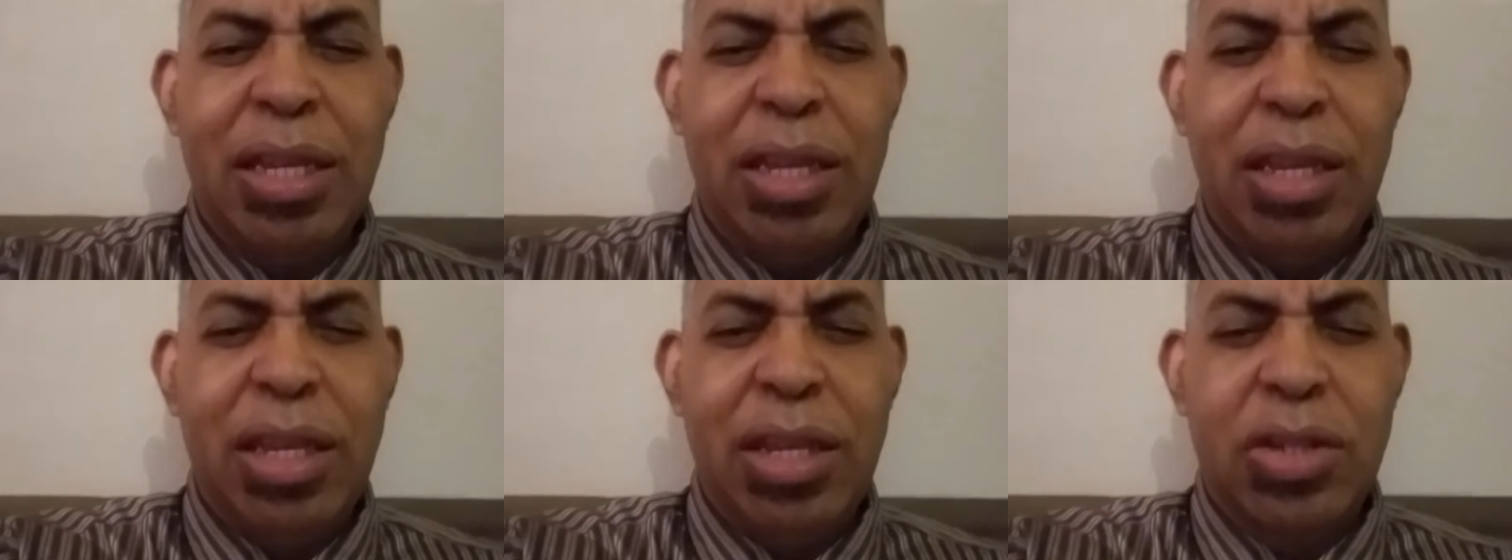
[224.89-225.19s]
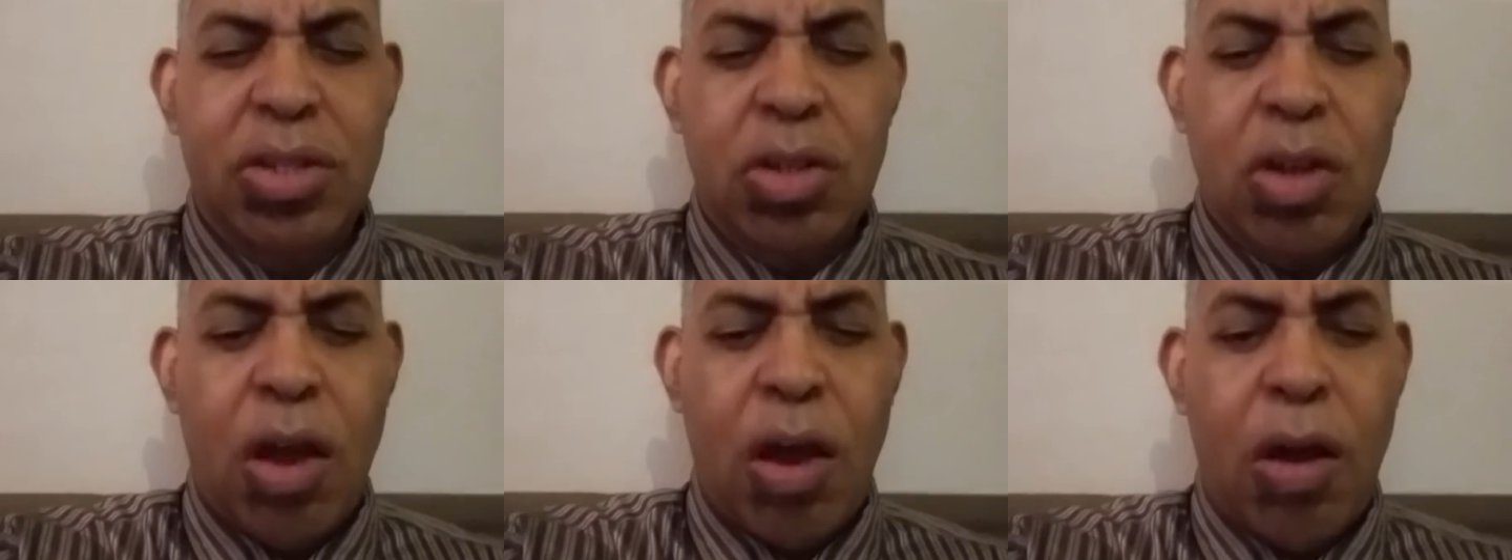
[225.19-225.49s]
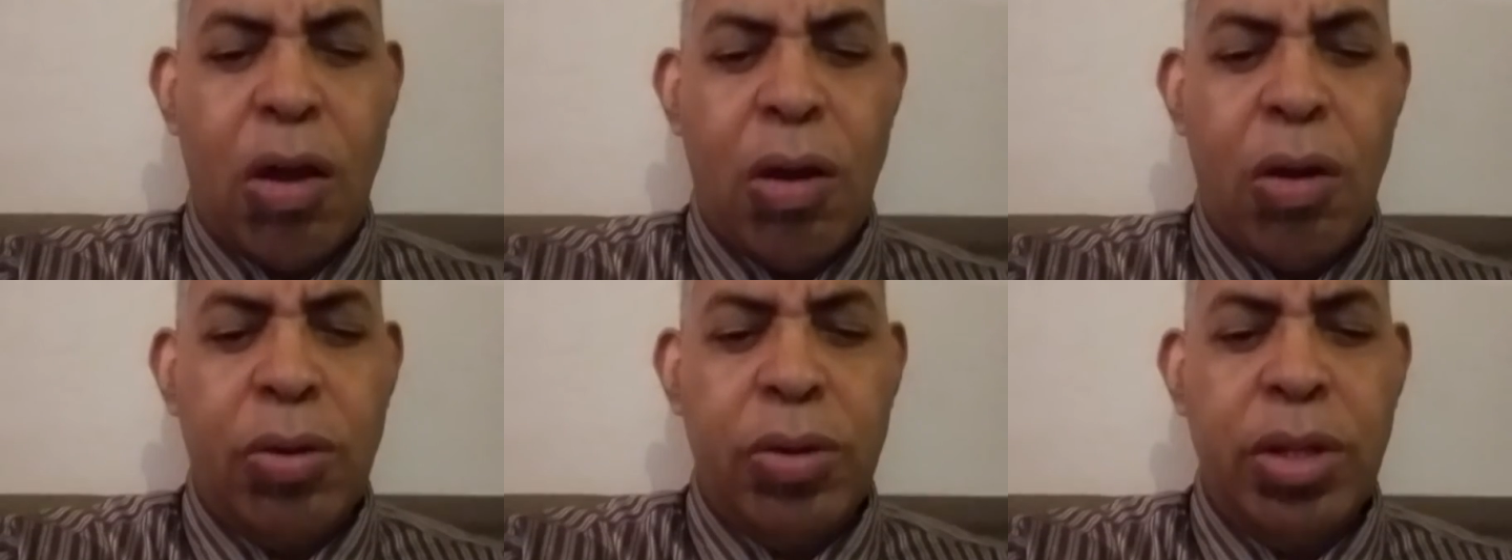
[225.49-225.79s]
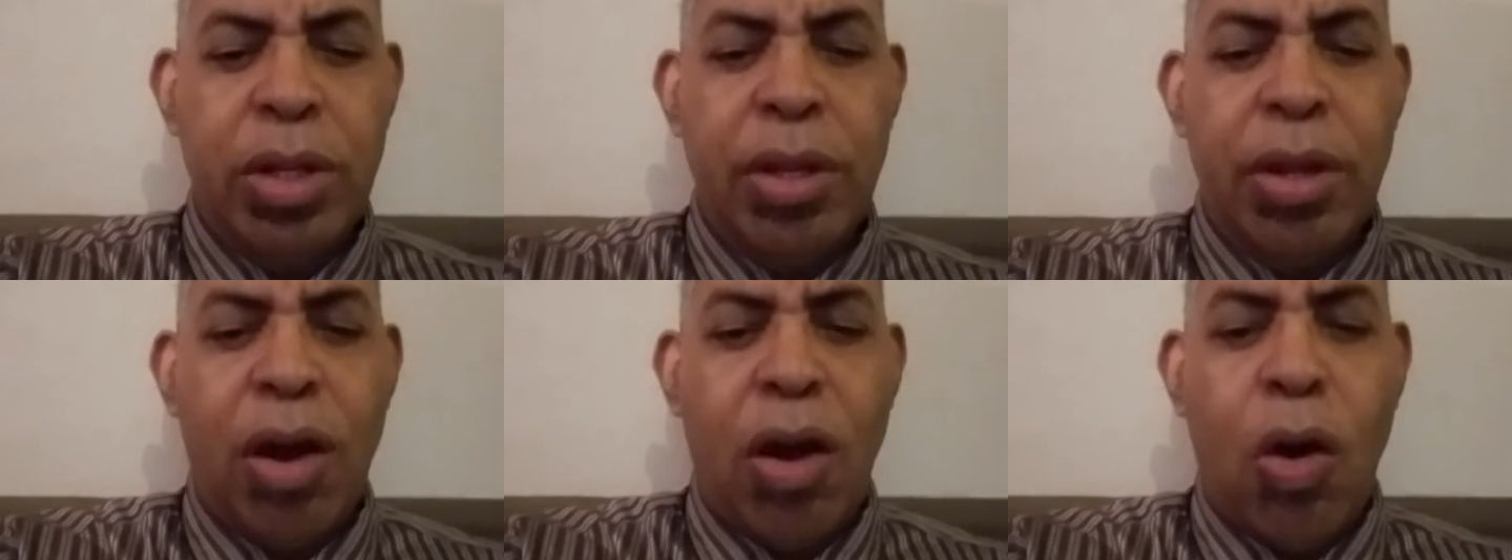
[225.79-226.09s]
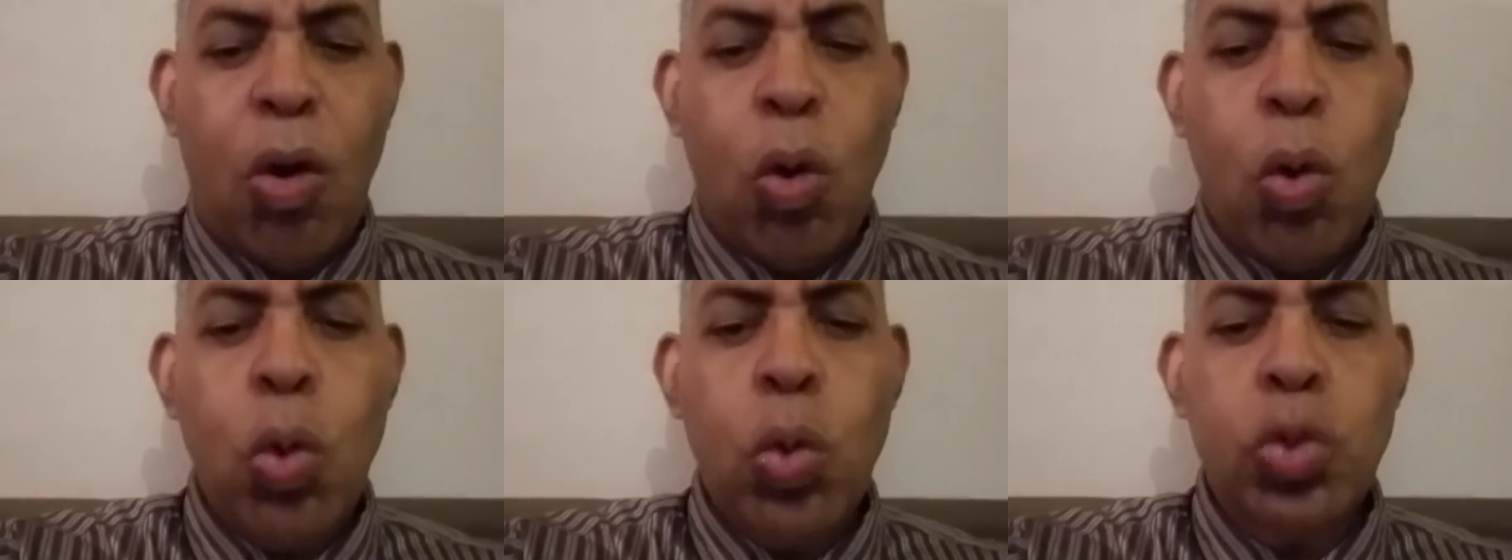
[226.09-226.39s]
is called
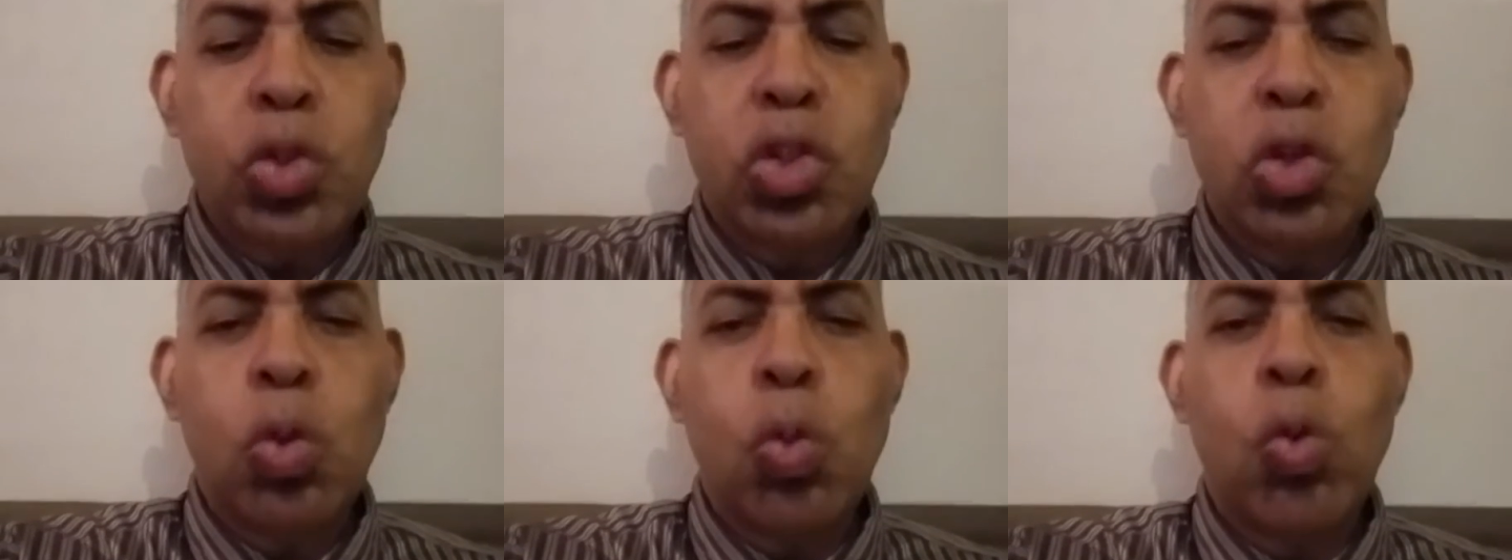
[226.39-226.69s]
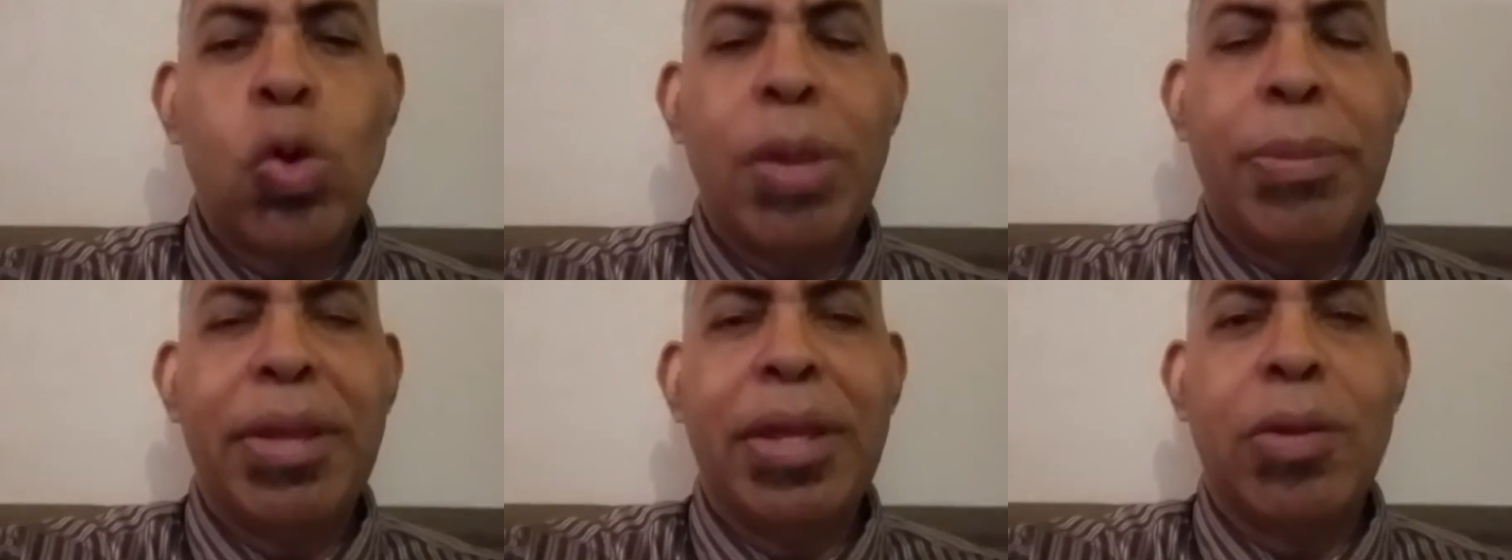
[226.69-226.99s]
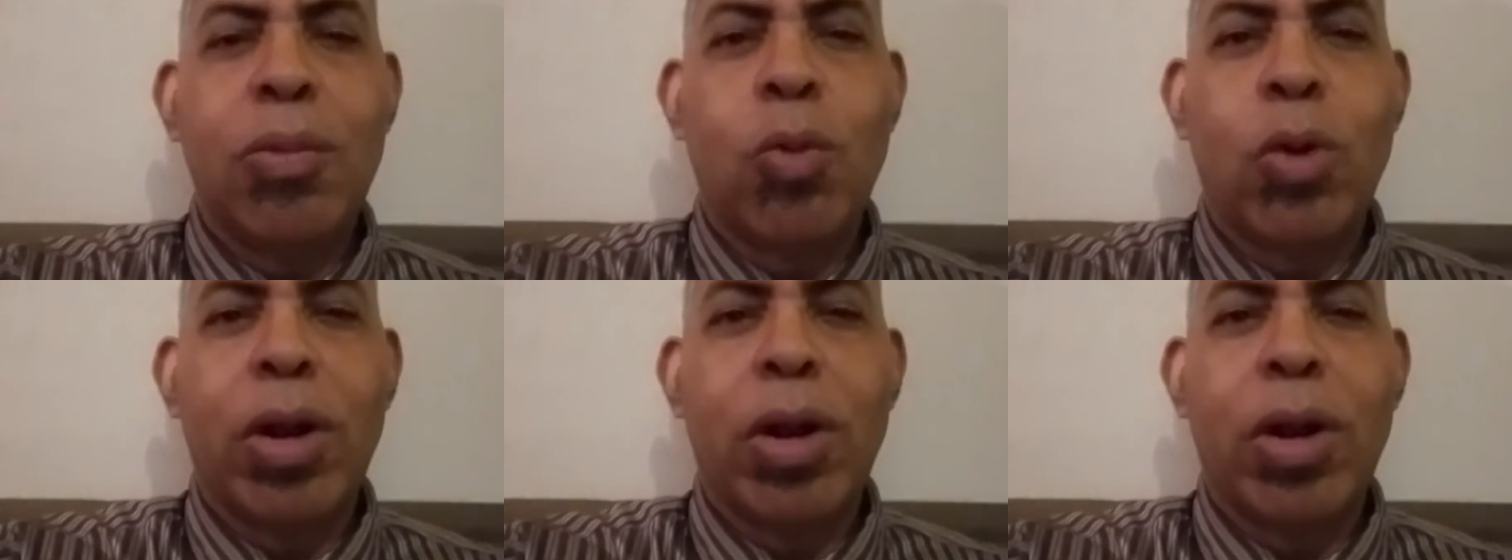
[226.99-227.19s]
Ode to Women,